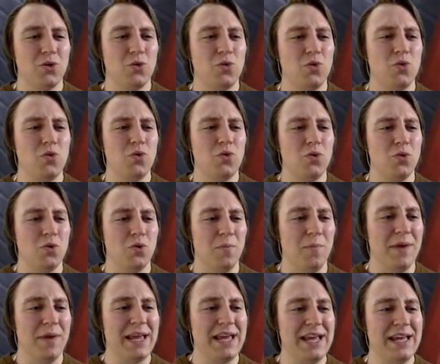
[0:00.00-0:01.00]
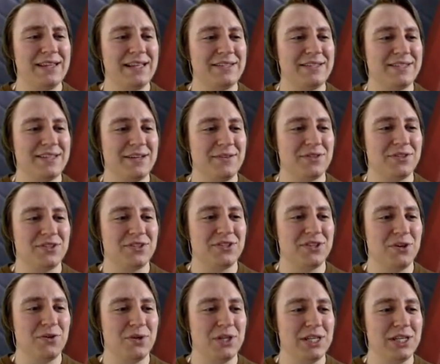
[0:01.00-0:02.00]
Ooh, man, that sounds
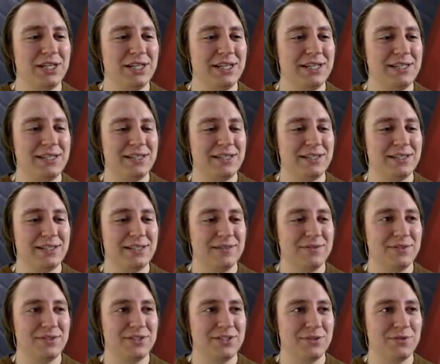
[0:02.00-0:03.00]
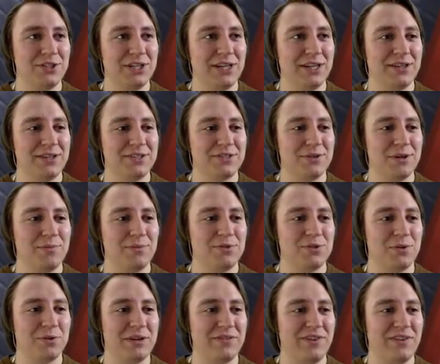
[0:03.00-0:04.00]
so good. So jealous.
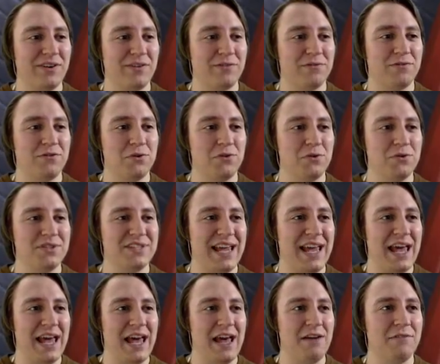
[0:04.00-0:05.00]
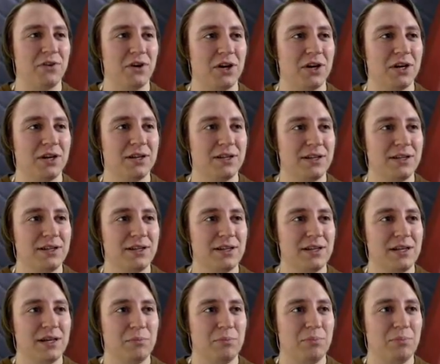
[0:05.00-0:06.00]
Ribs, one of my favorite foods ever.
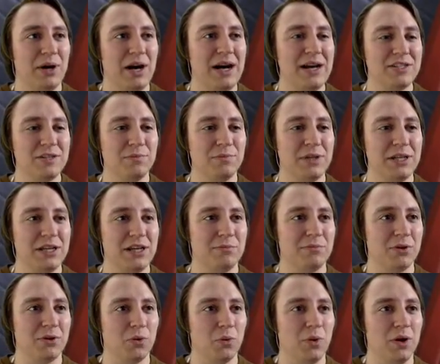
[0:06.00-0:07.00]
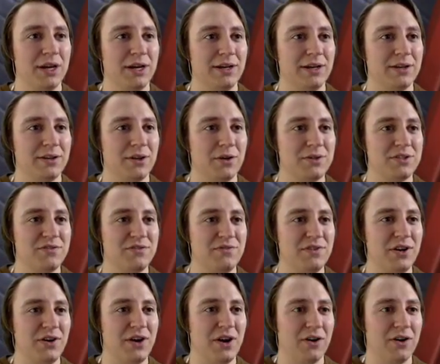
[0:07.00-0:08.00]
Possibly number one, though it's
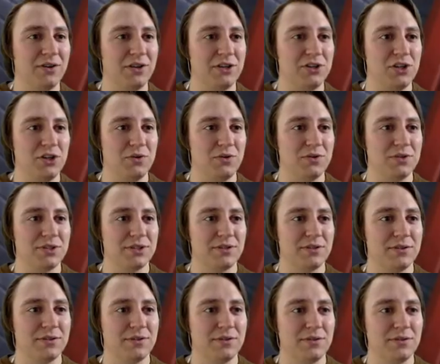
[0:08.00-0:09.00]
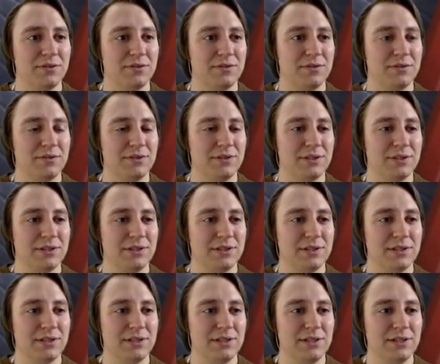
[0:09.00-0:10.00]
very hard to choose.
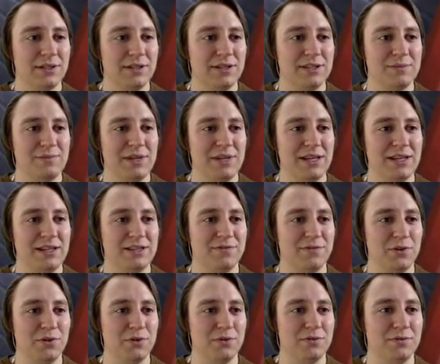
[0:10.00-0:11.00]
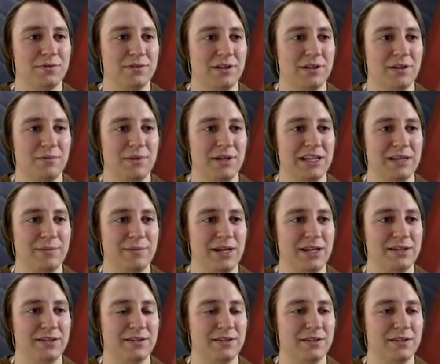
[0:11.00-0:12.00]
Because, I mean, it's food. I mean, come on.